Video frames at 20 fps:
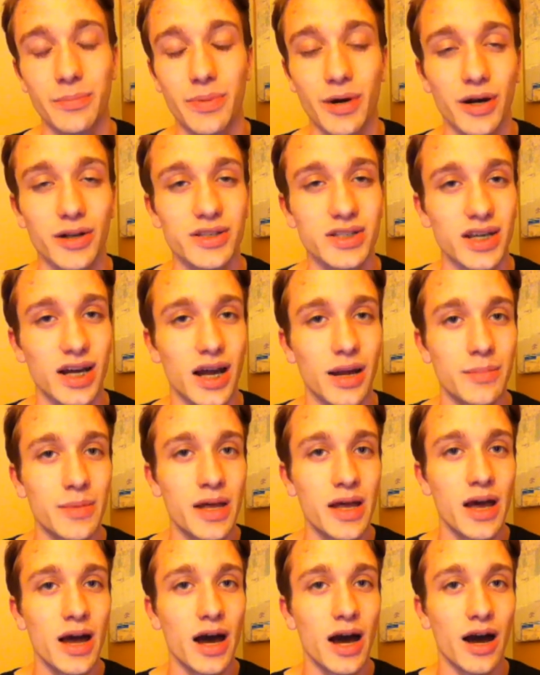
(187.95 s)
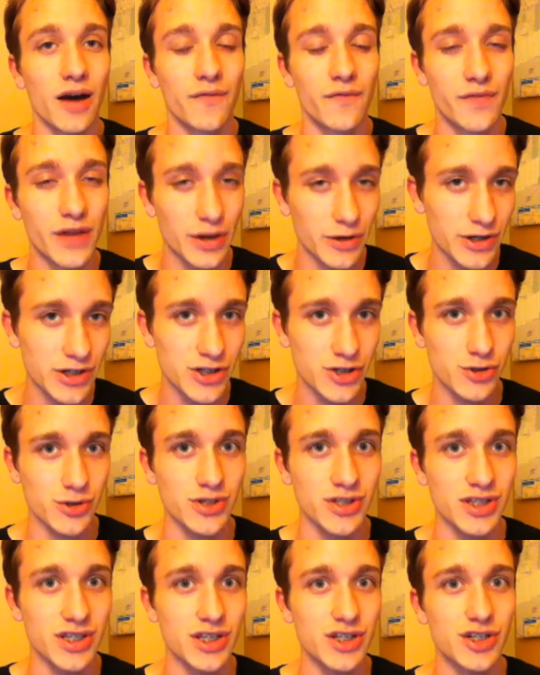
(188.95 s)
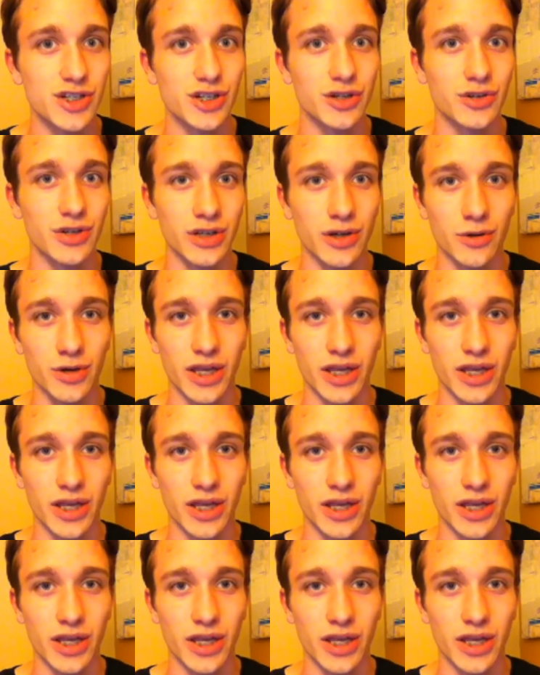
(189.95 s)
part-time, very strategically.